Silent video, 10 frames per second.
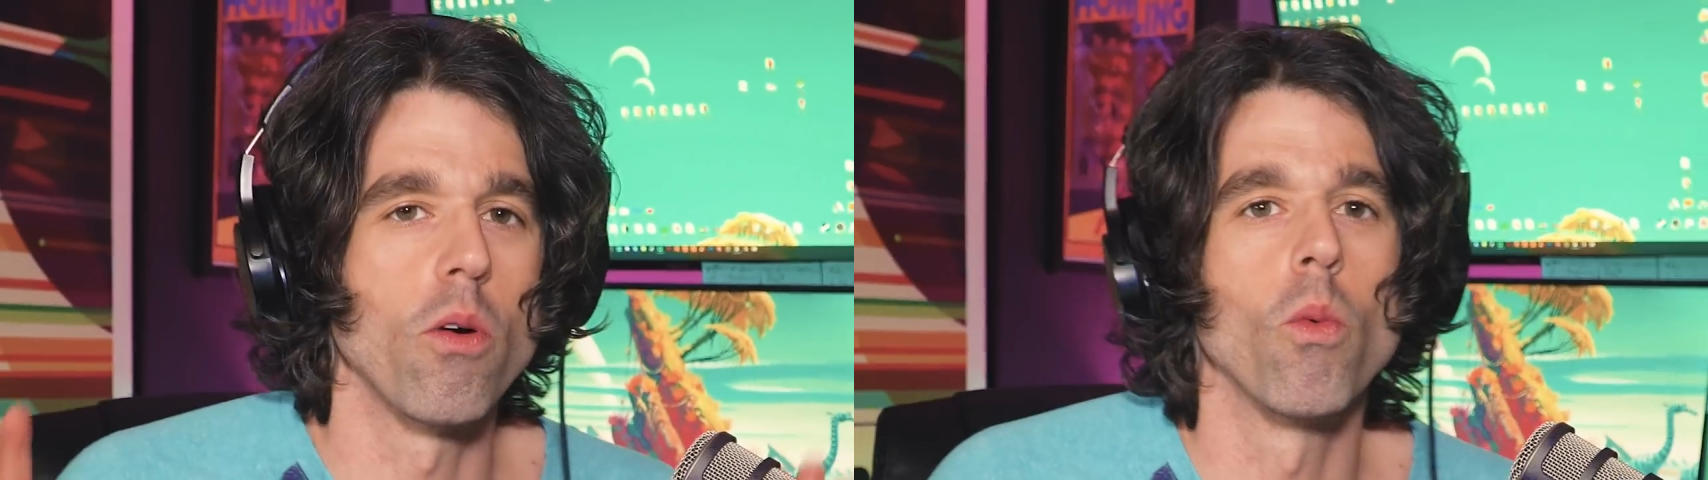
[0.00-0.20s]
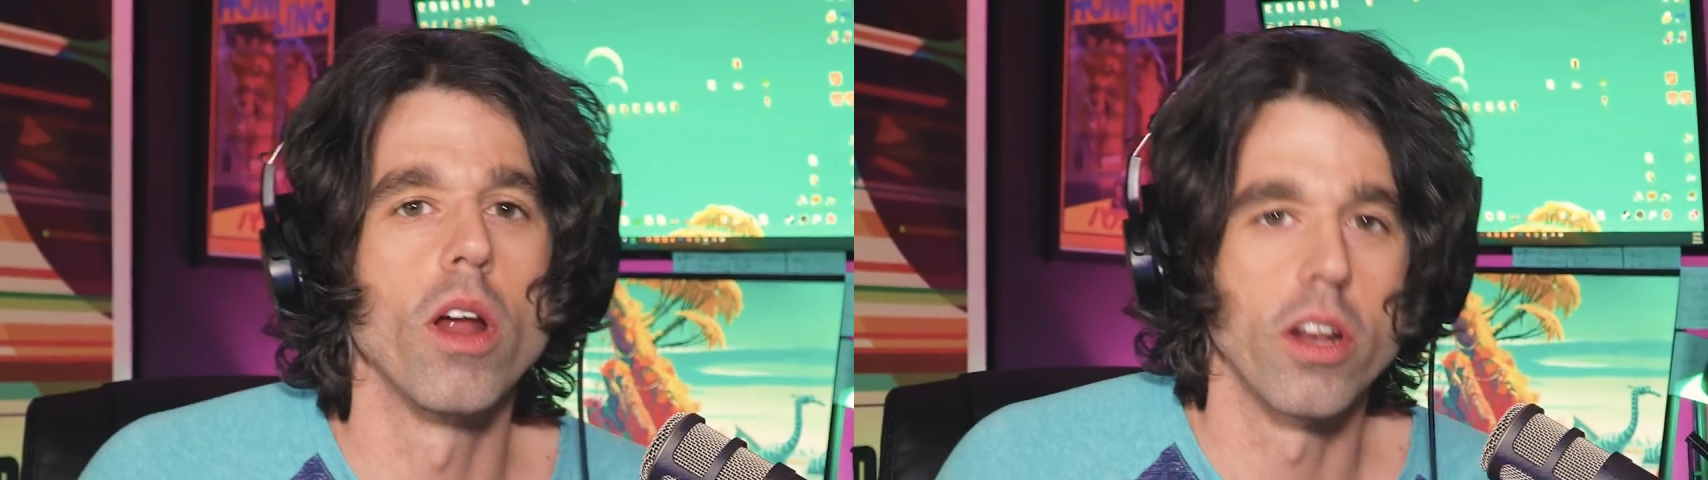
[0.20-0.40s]
I
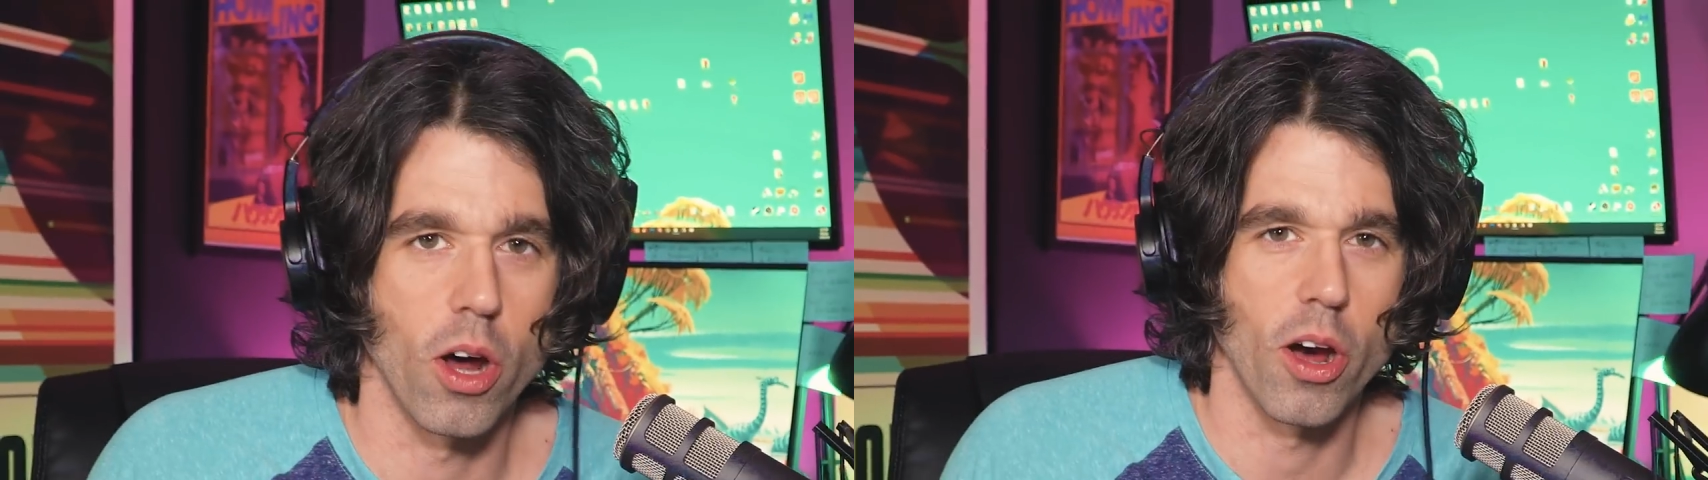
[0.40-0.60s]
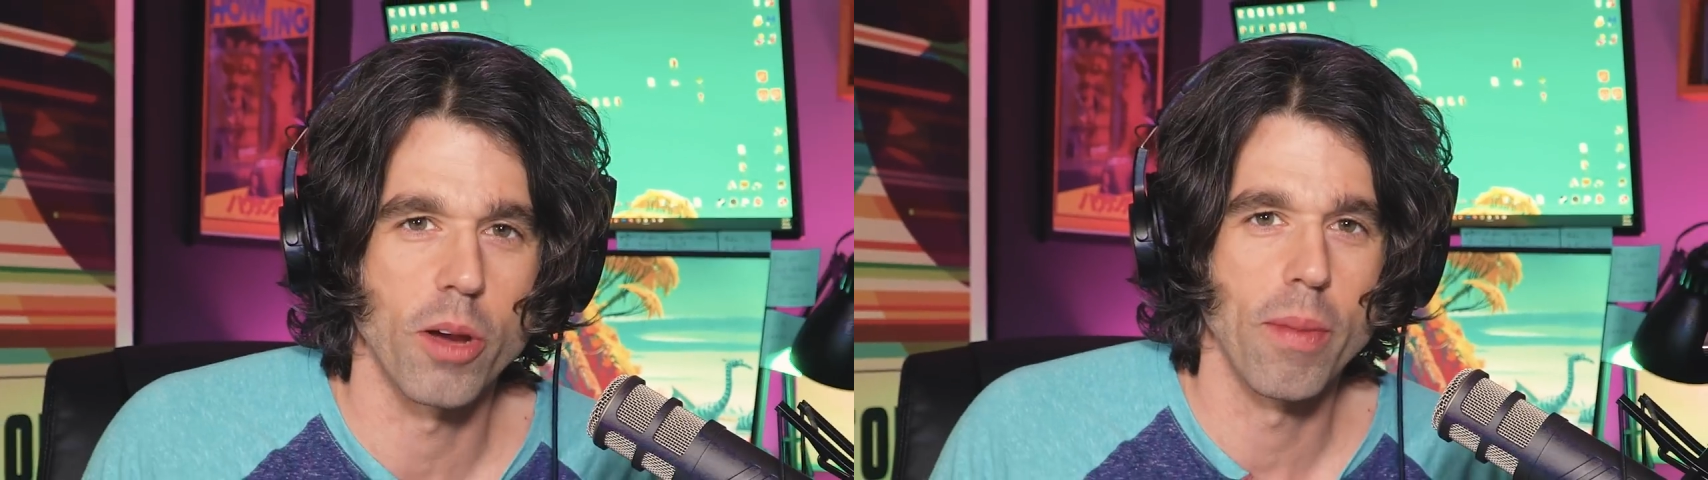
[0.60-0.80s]
don't want to
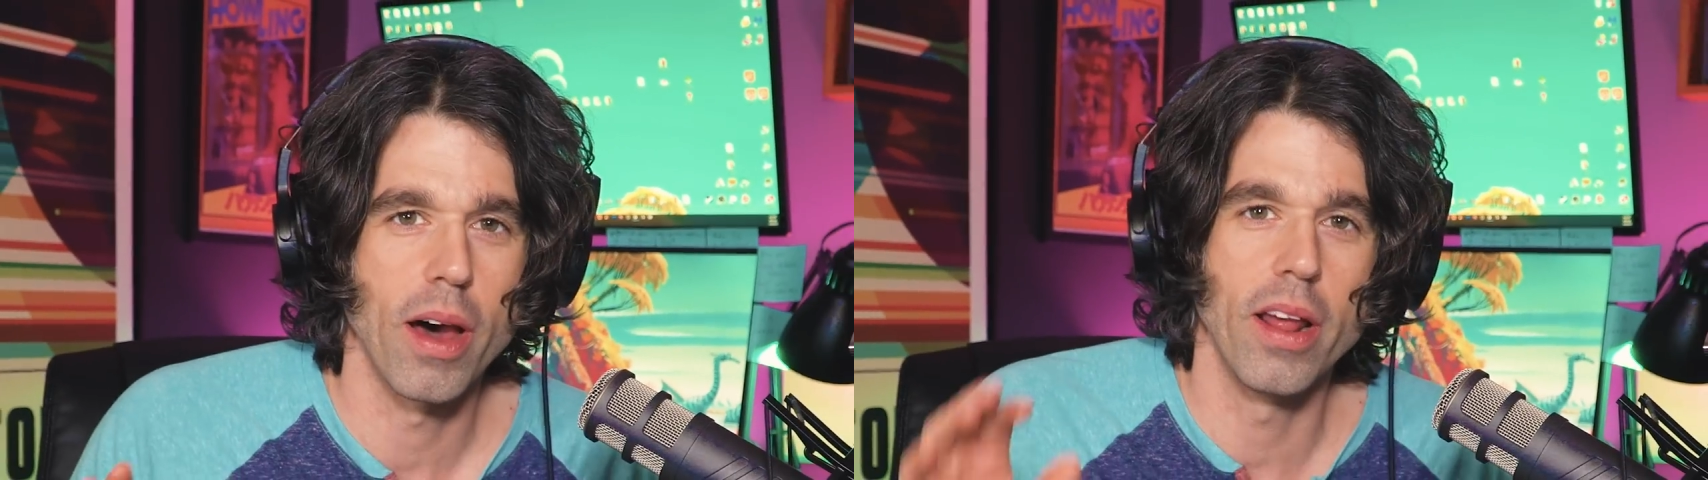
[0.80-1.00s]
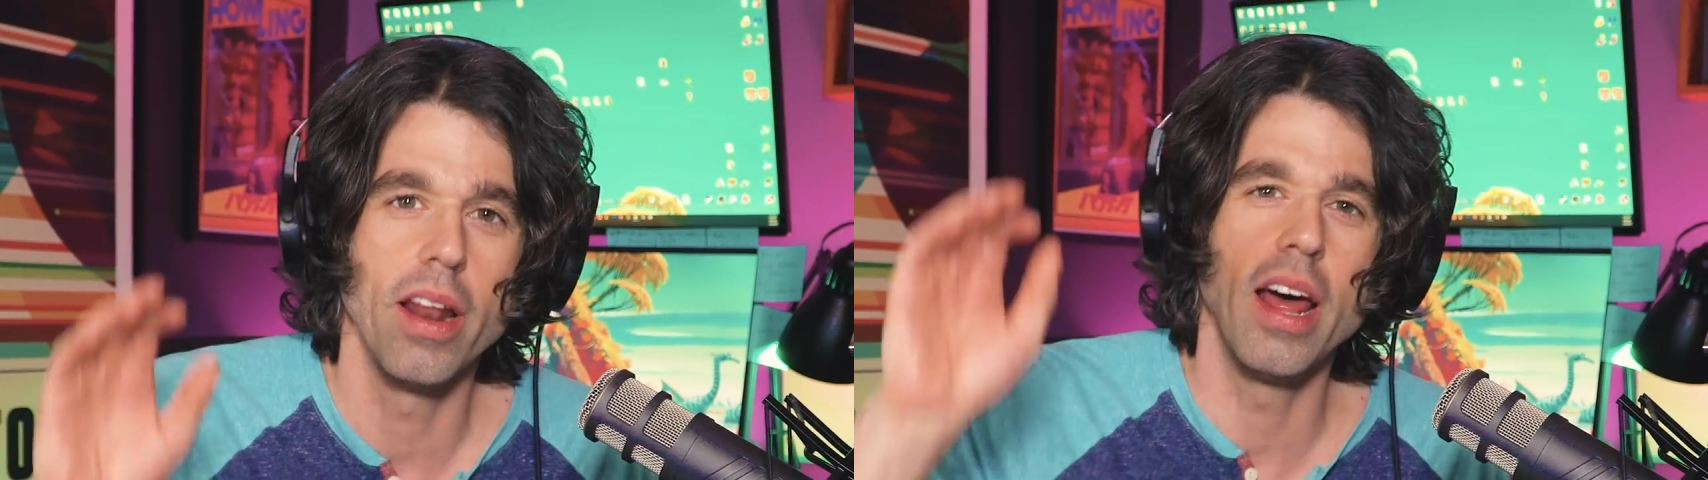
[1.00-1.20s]
talk about it.